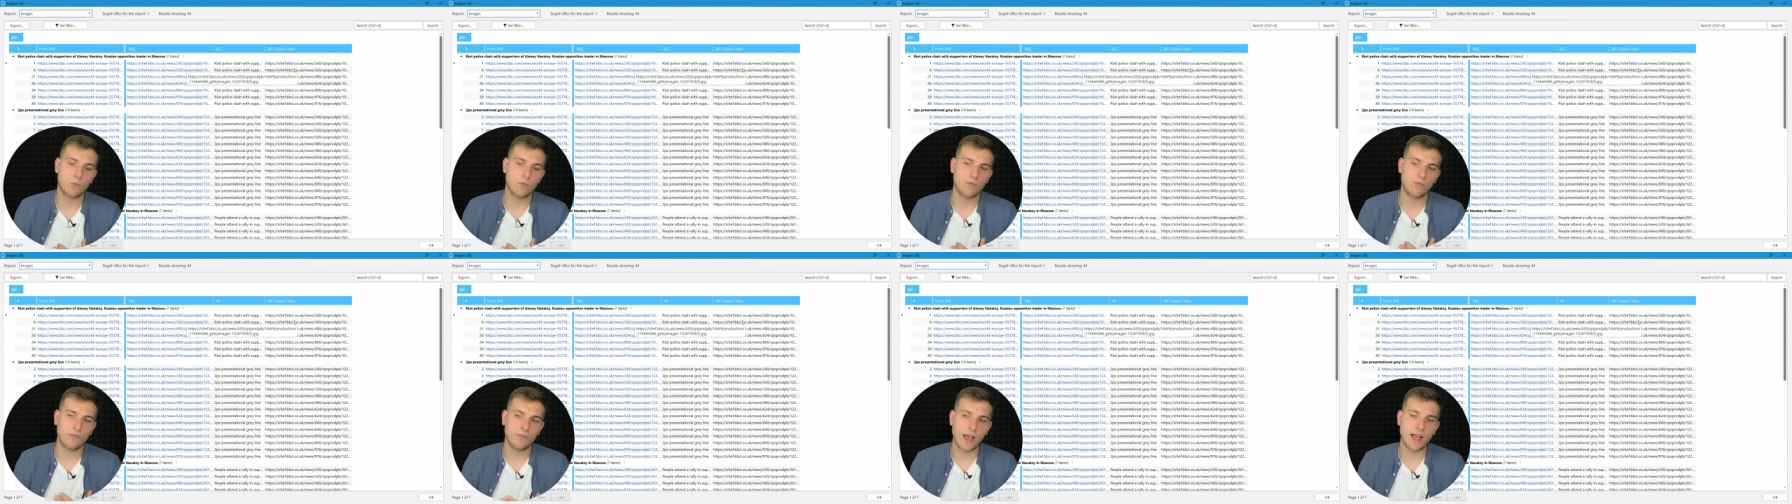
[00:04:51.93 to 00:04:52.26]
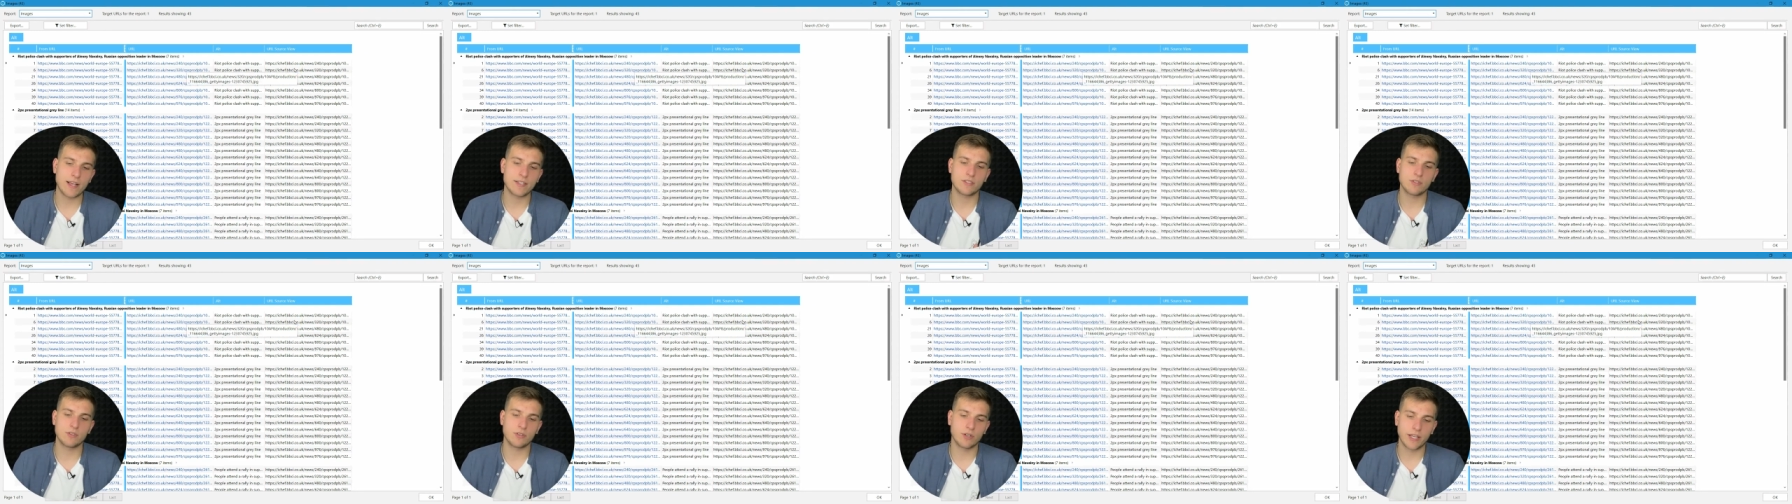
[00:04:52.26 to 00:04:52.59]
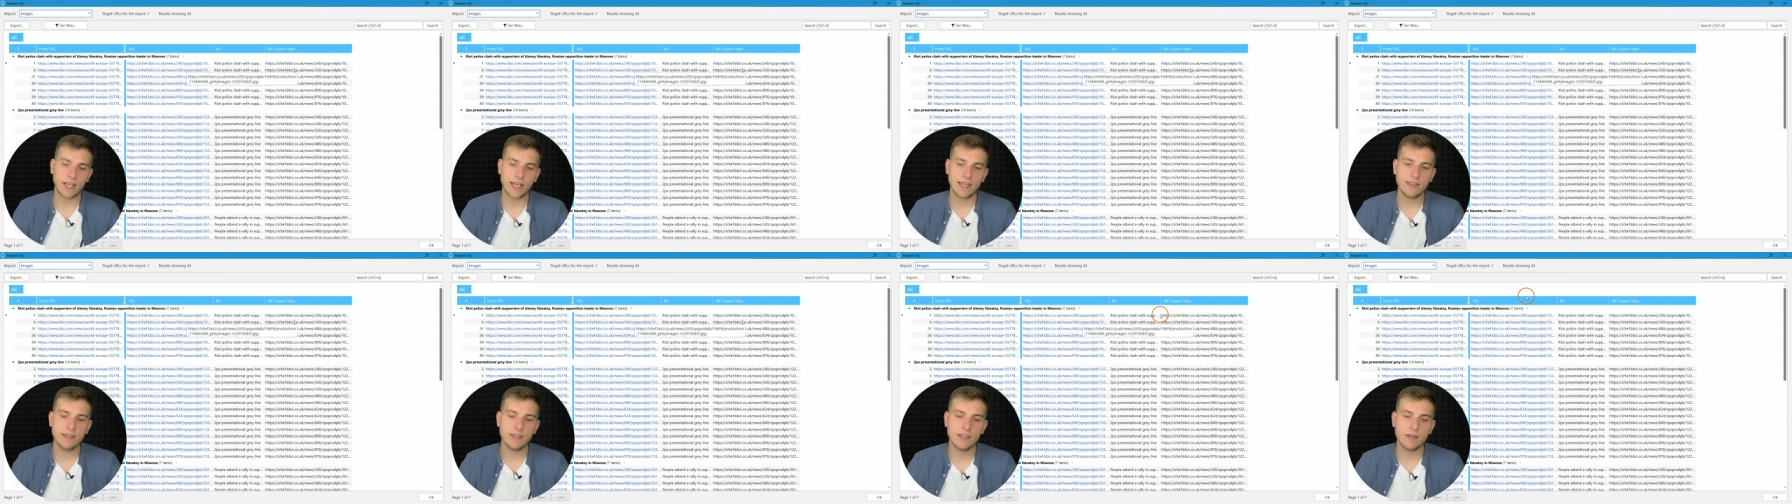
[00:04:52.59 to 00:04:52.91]
faster
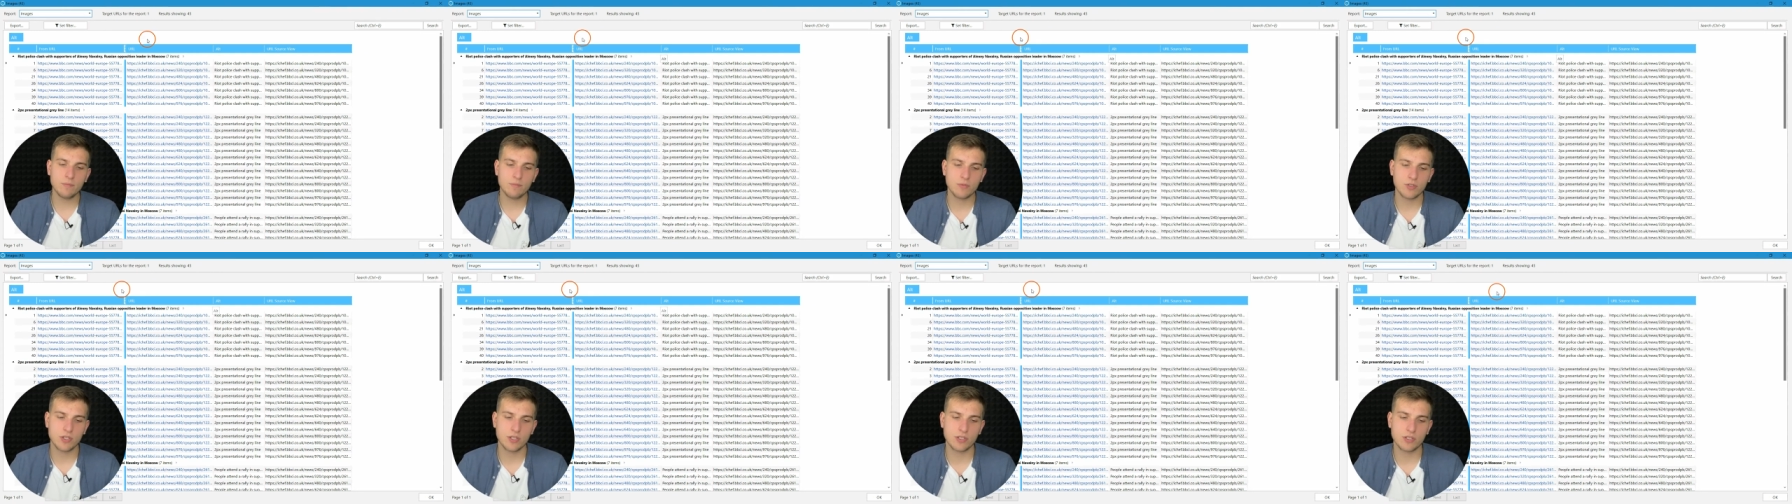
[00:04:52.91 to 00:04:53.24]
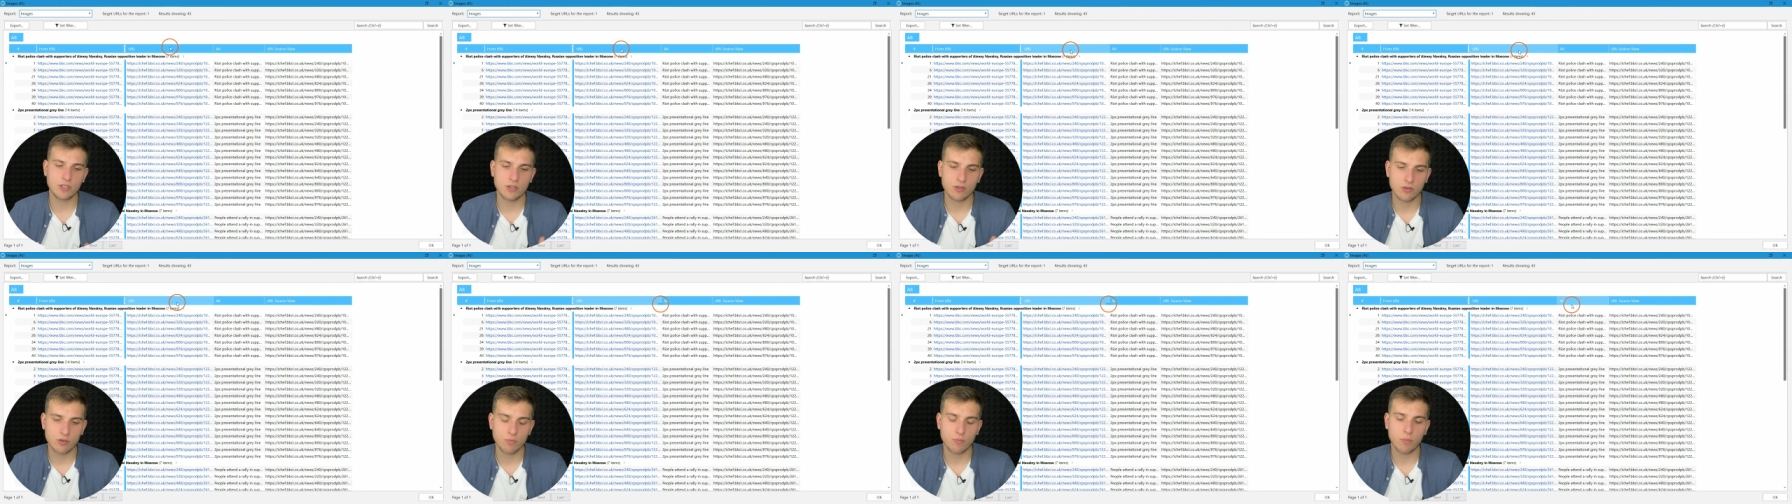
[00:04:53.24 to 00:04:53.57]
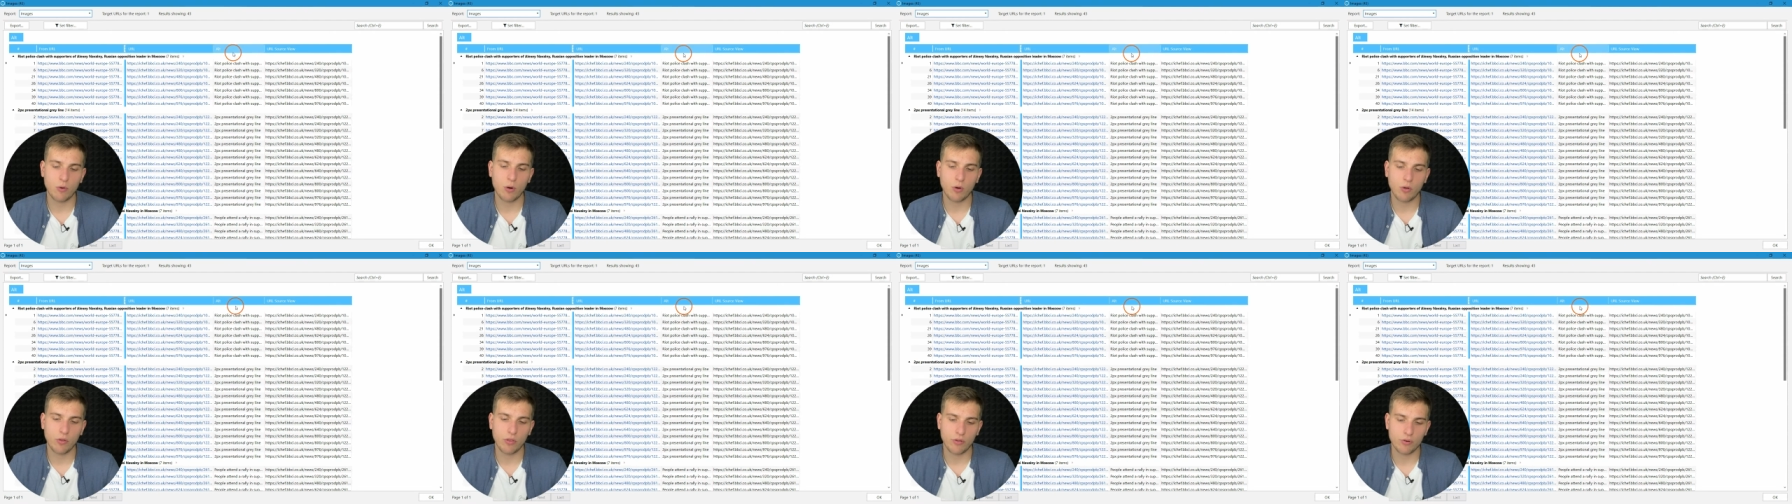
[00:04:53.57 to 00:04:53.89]
get them, just group
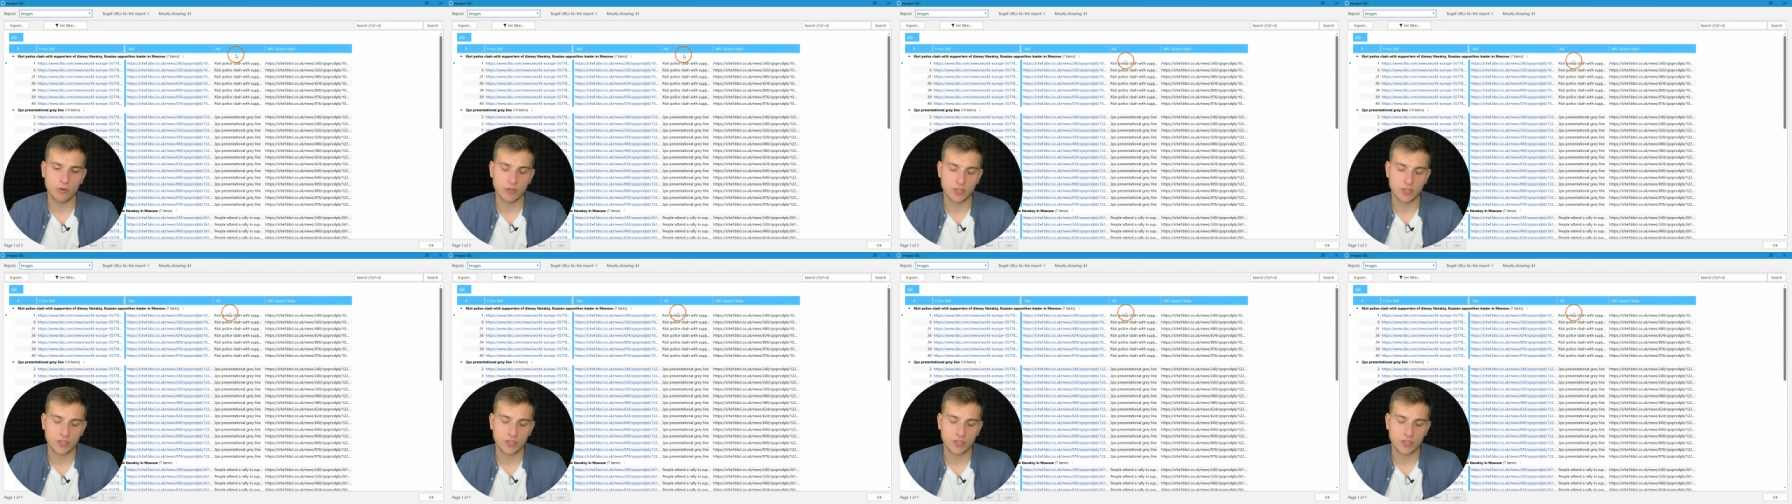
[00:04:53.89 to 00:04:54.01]
all the